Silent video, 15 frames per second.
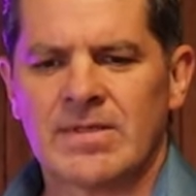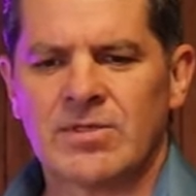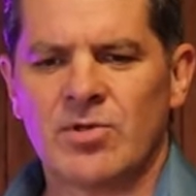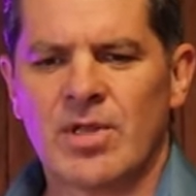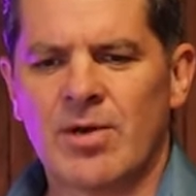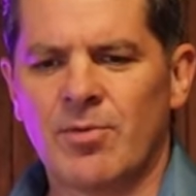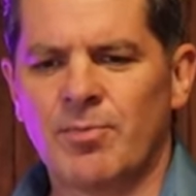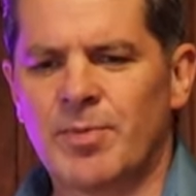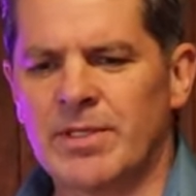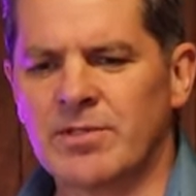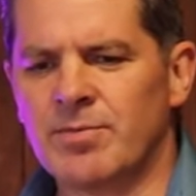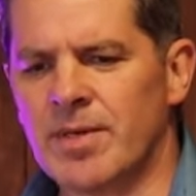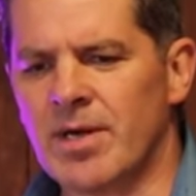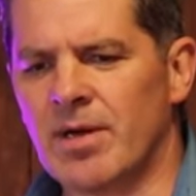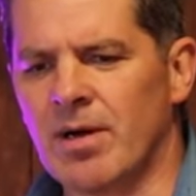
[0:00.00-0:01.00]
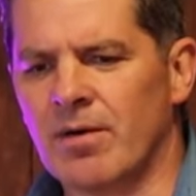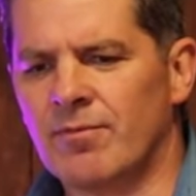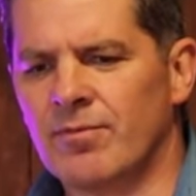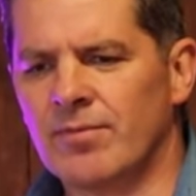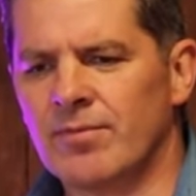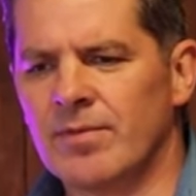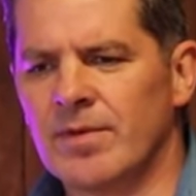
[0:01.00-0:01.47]
so that would piss me
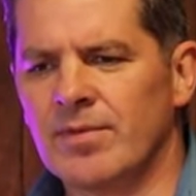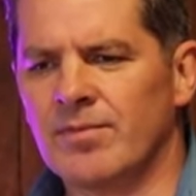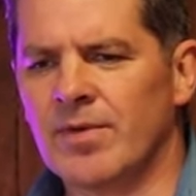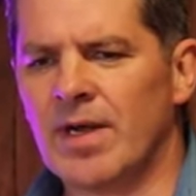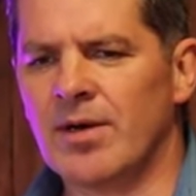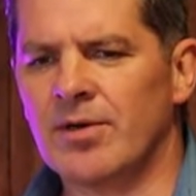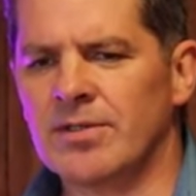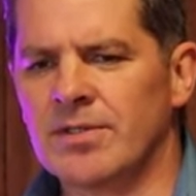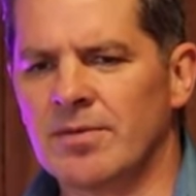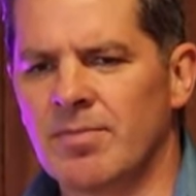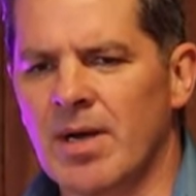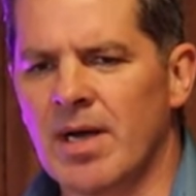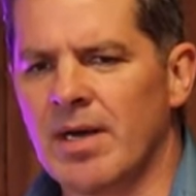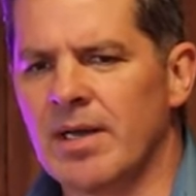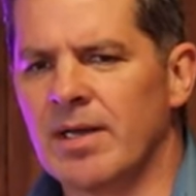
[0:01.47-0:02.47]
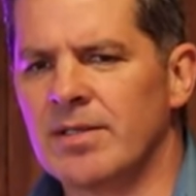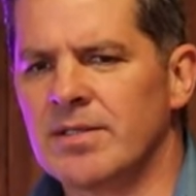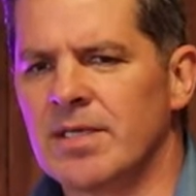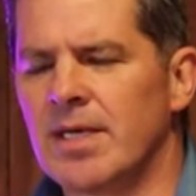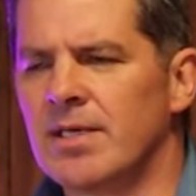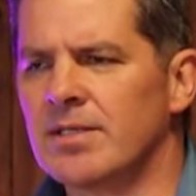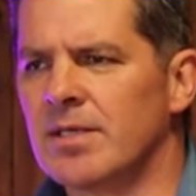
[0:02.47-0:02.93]
off if I heard somebody
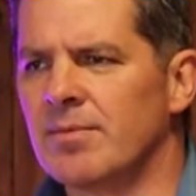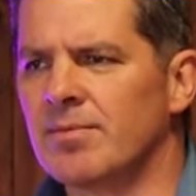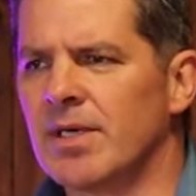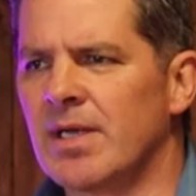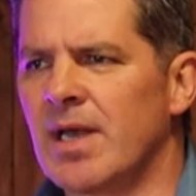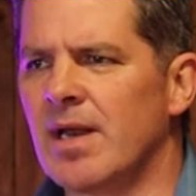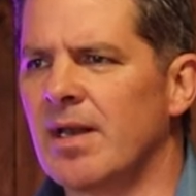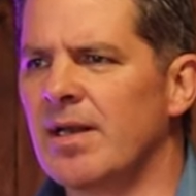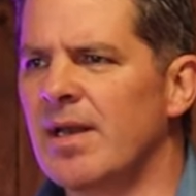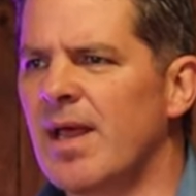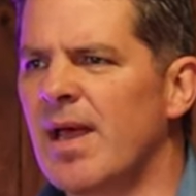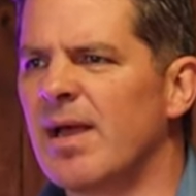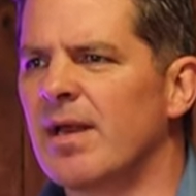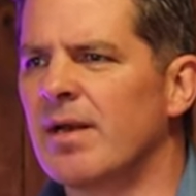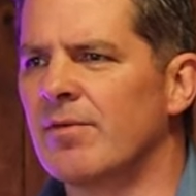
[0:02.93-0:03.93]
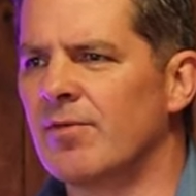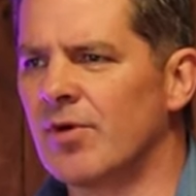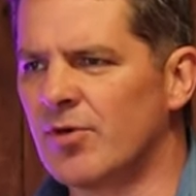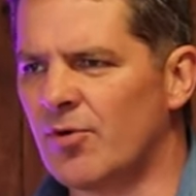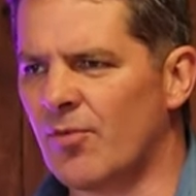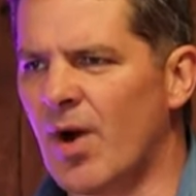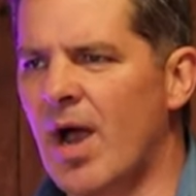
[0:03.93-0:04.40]
saying something kind of negative
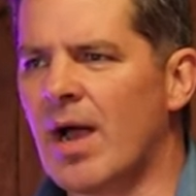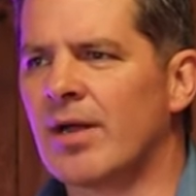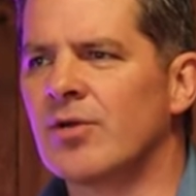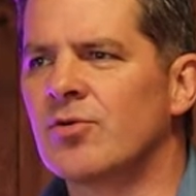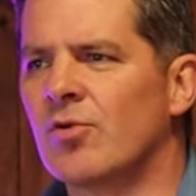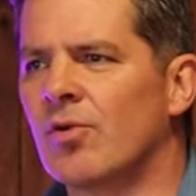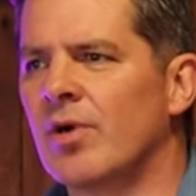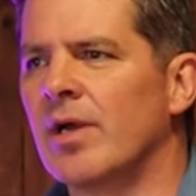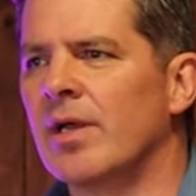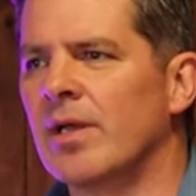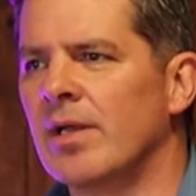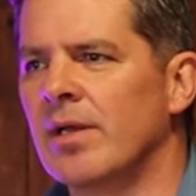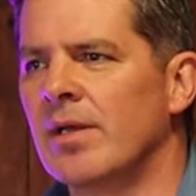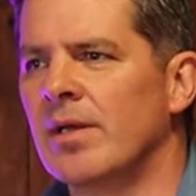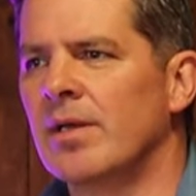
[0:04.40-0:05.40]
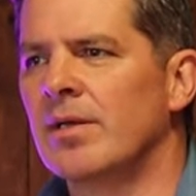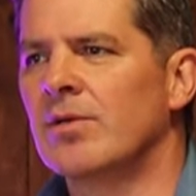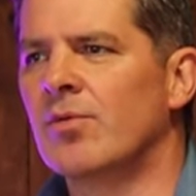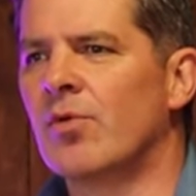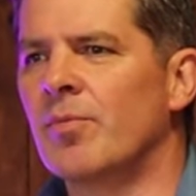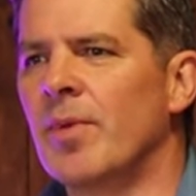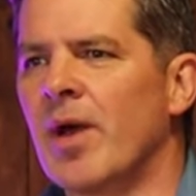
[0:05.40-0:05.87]
or derogatory
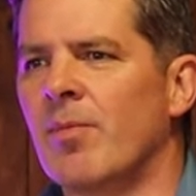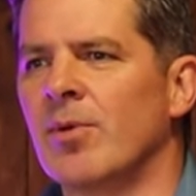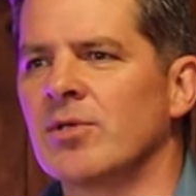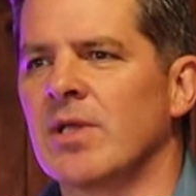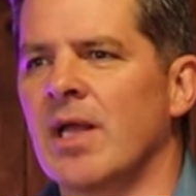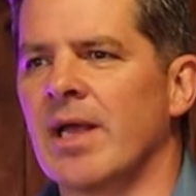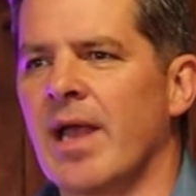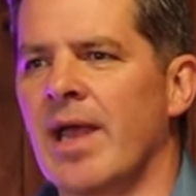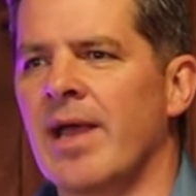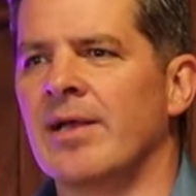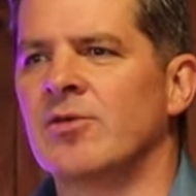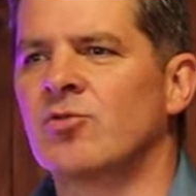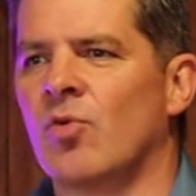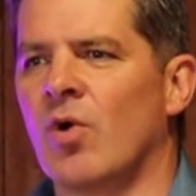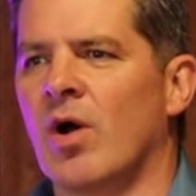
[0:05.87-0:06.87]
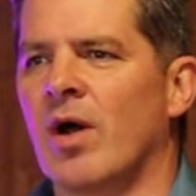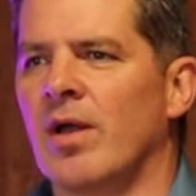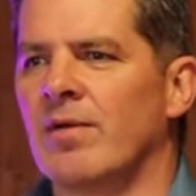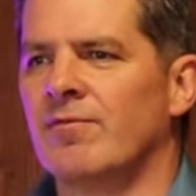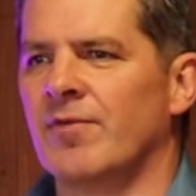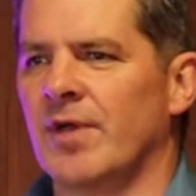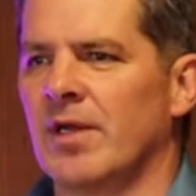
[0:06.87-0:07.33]
toward me, almost like
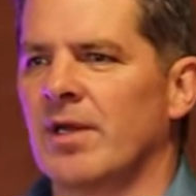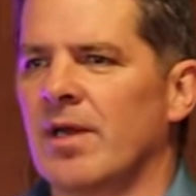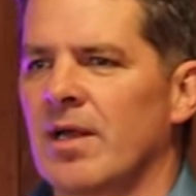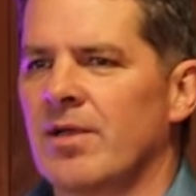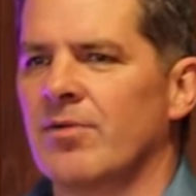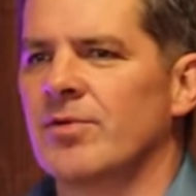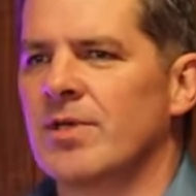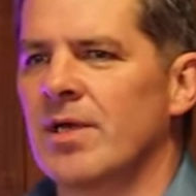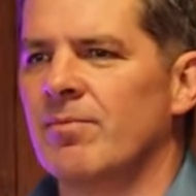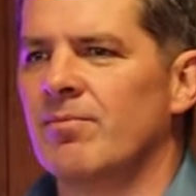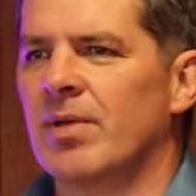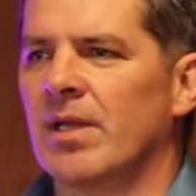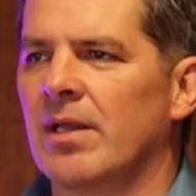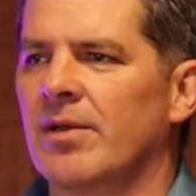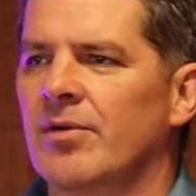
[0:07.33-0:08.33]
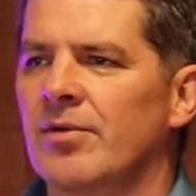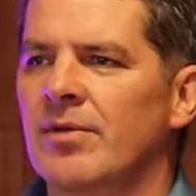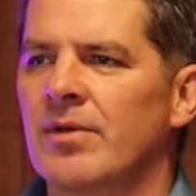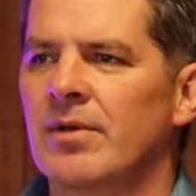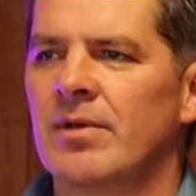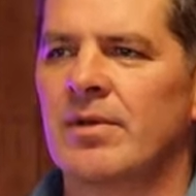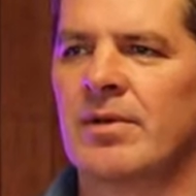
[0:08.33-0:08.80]
Antoine feeling like he was getting belittled.
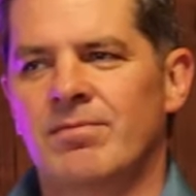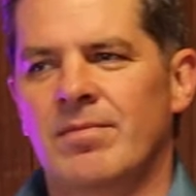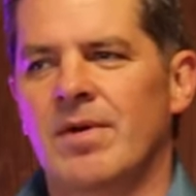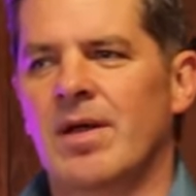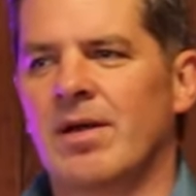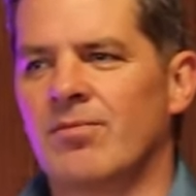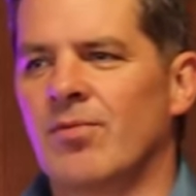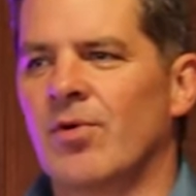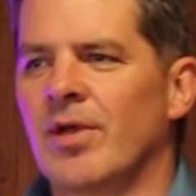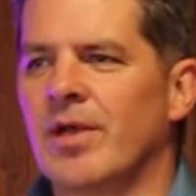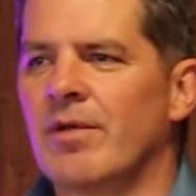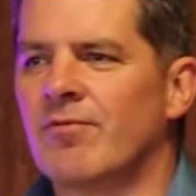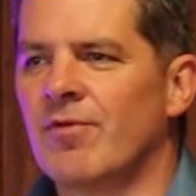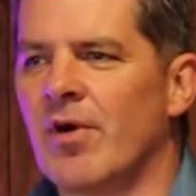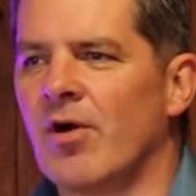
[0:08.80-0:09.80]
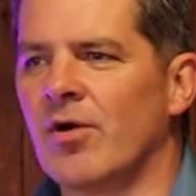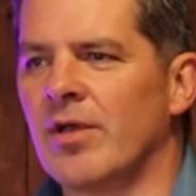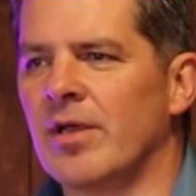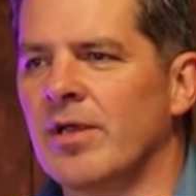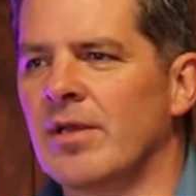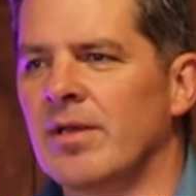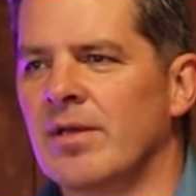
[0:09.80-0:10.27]
I don't want to get
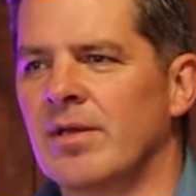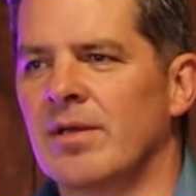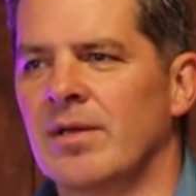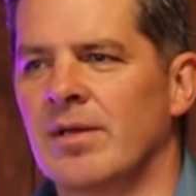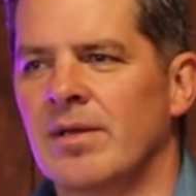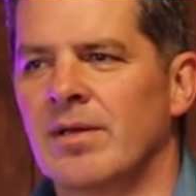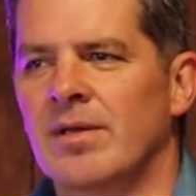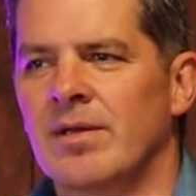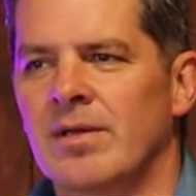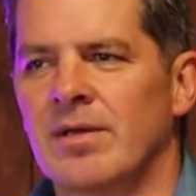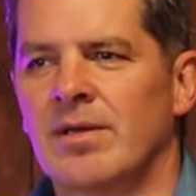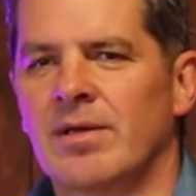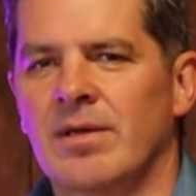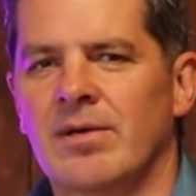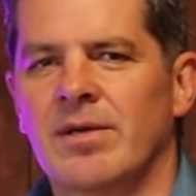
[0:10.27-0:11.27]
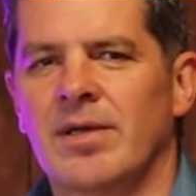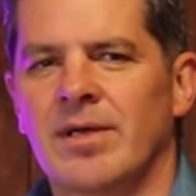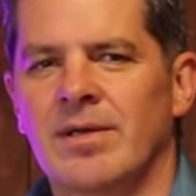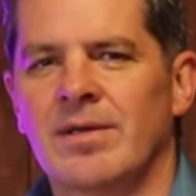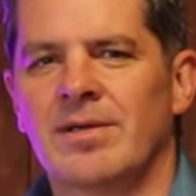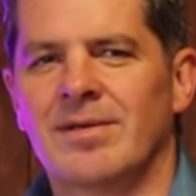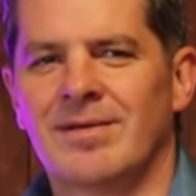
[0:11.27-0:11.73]
froggy. I go,
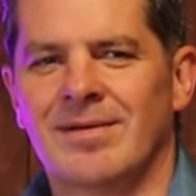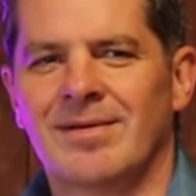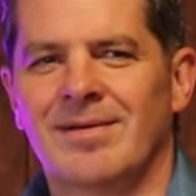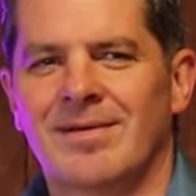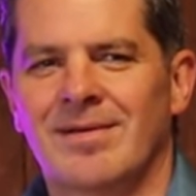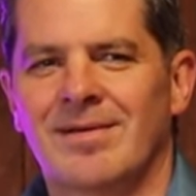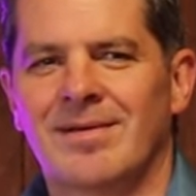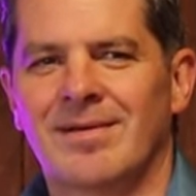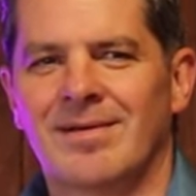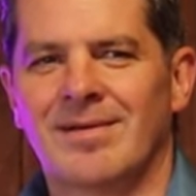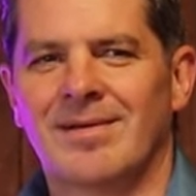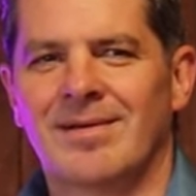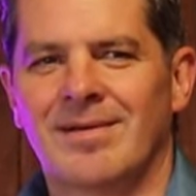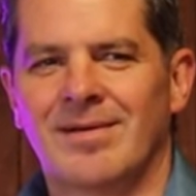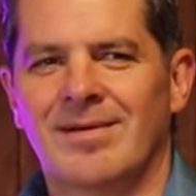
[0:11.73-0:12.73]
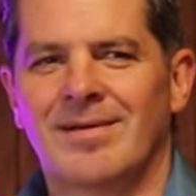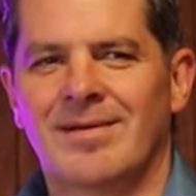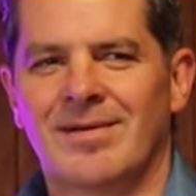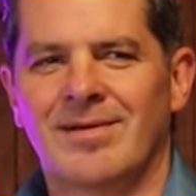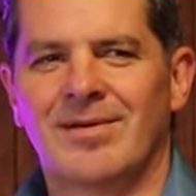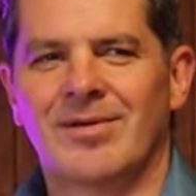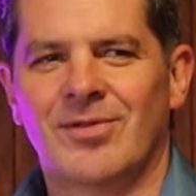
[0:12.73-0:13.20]
yeah.
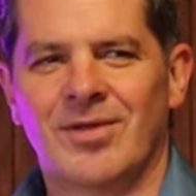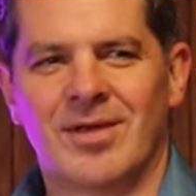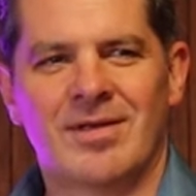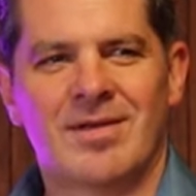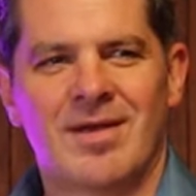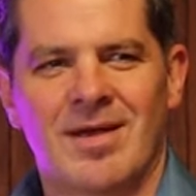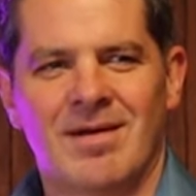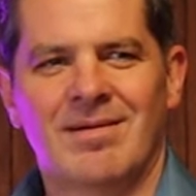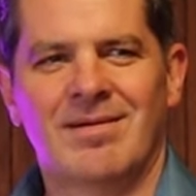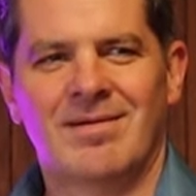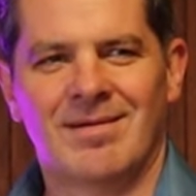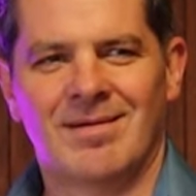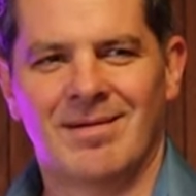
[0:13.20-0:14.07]
You, you think that?